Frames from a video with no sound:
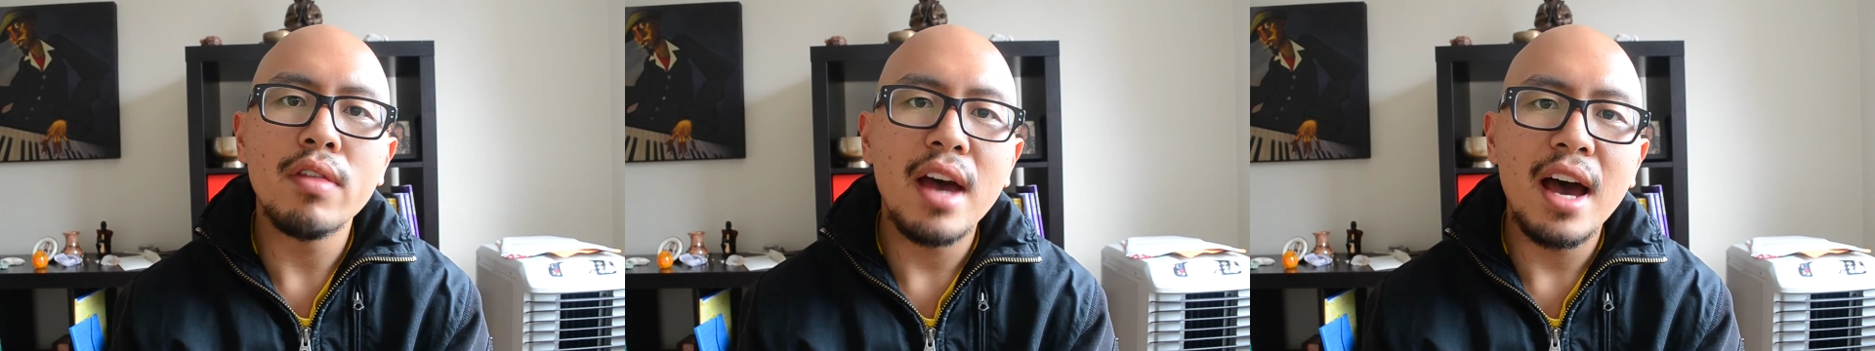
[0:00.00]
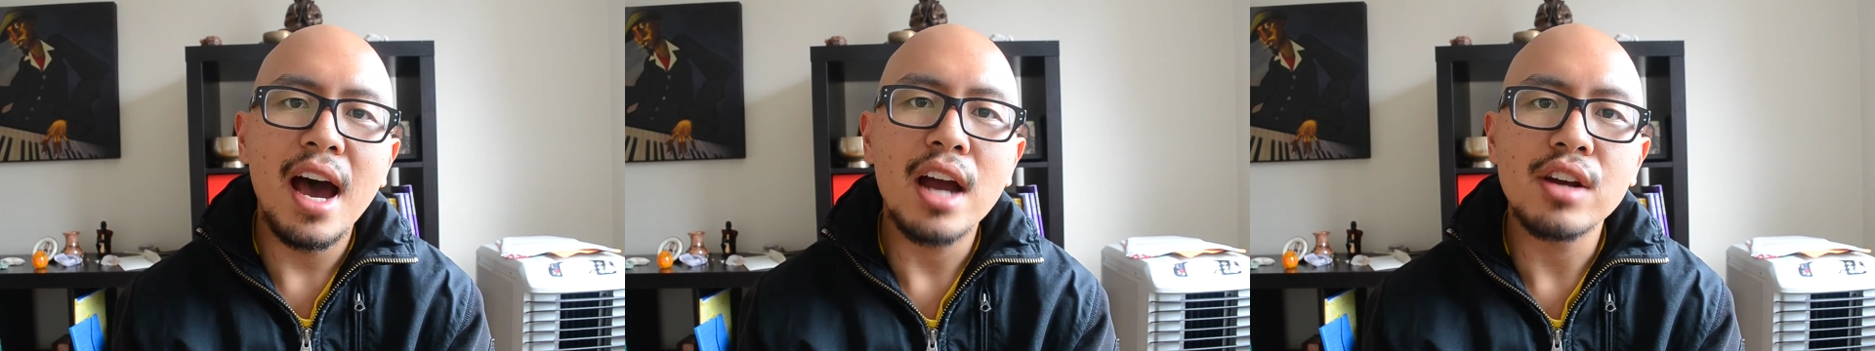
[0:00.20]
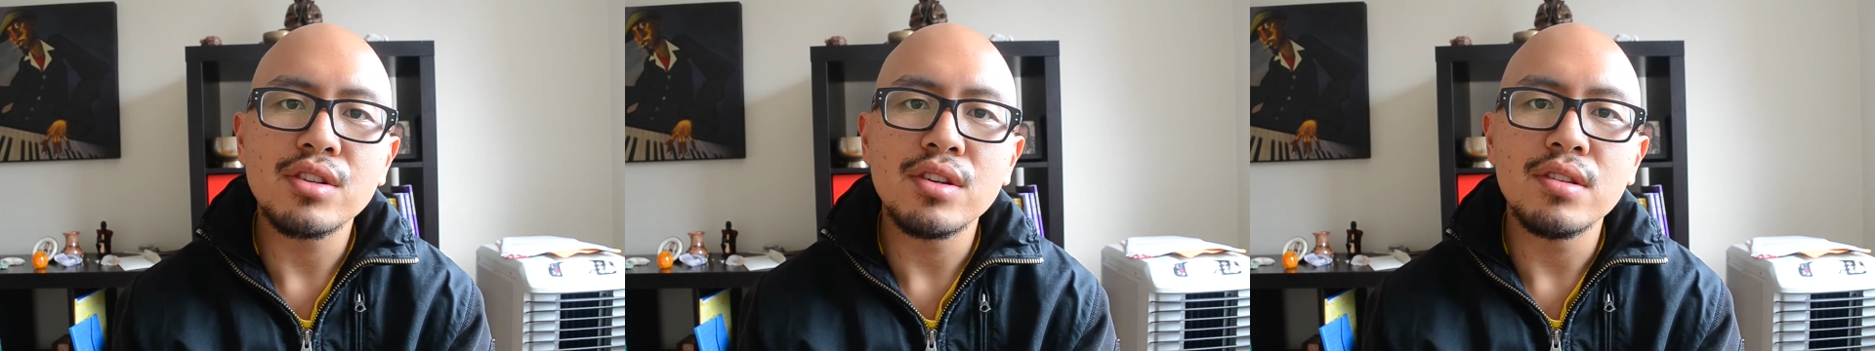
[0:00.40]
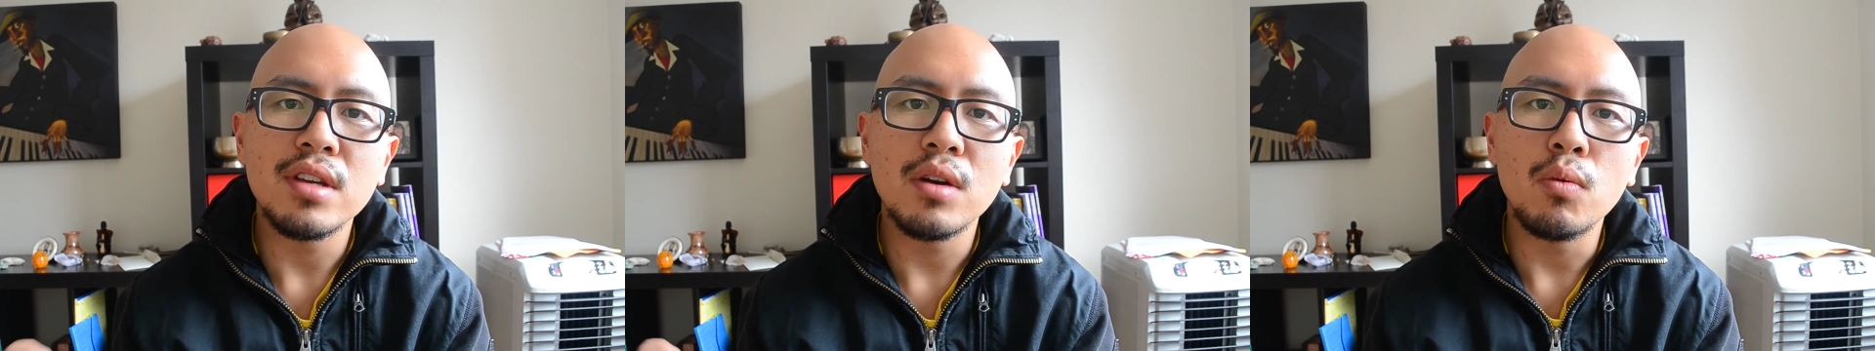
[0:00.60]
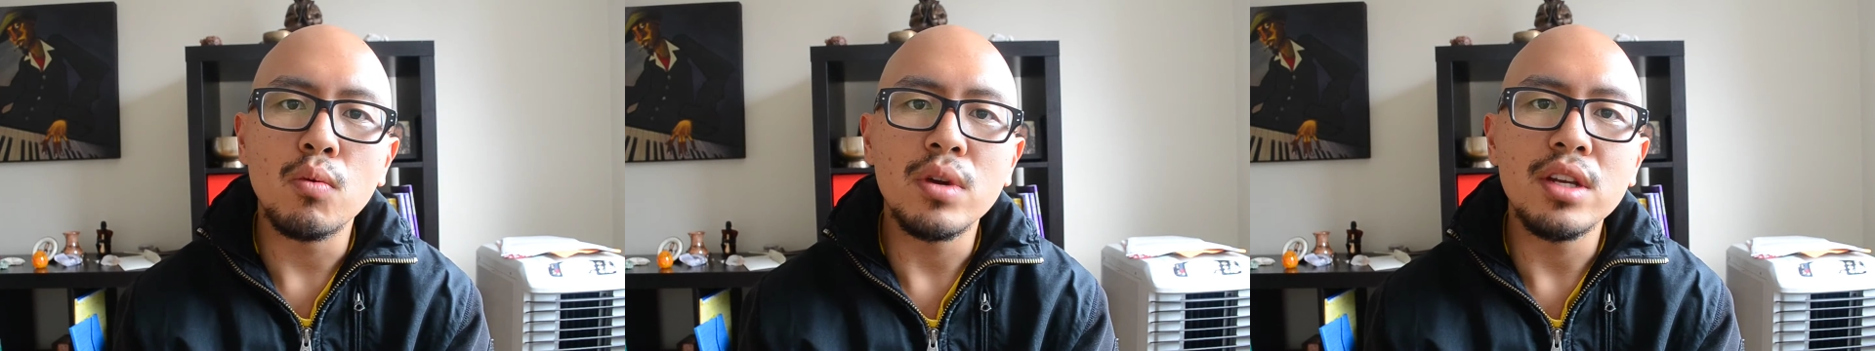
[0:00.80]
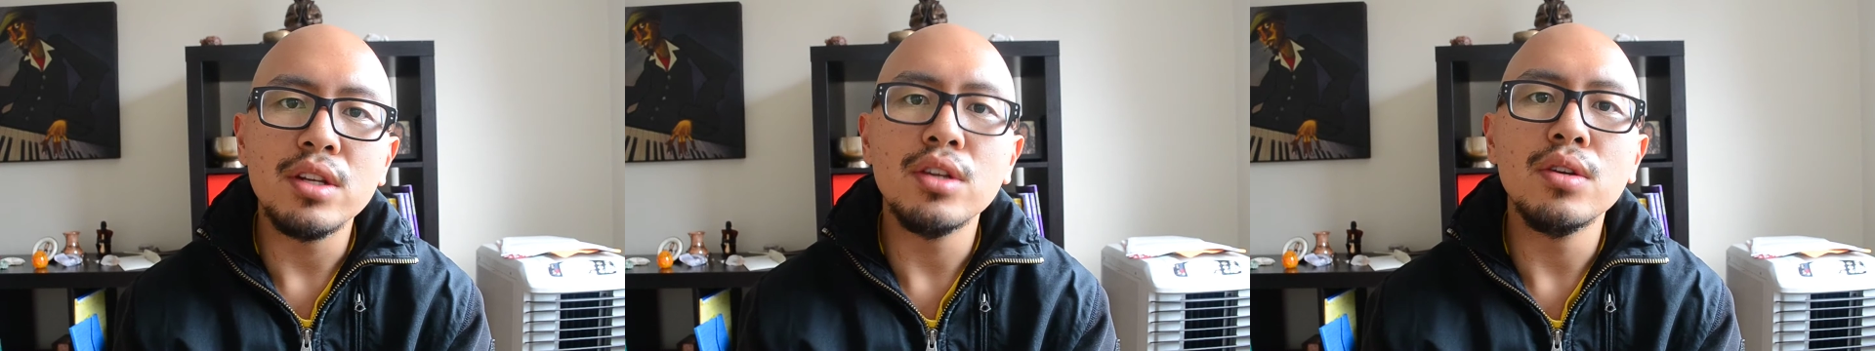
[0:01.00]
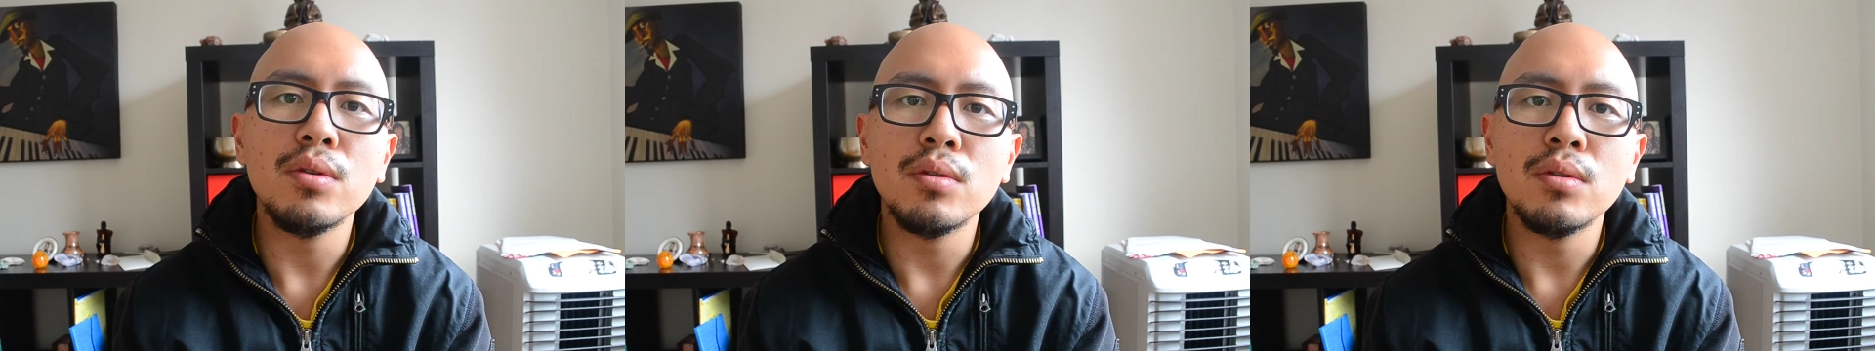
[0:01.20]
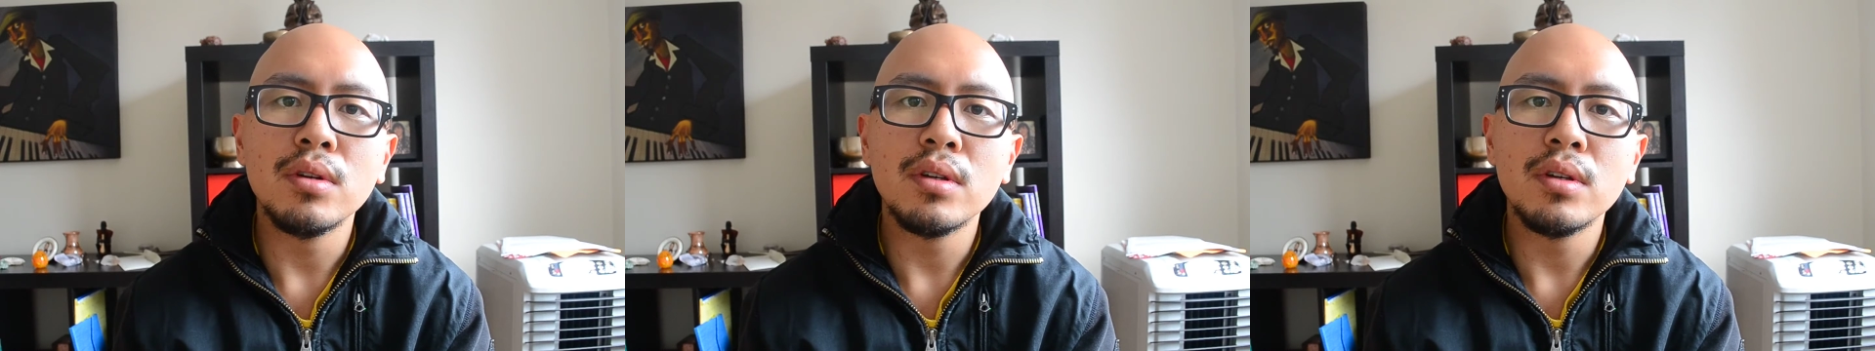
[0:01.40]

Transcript: the actions that we do,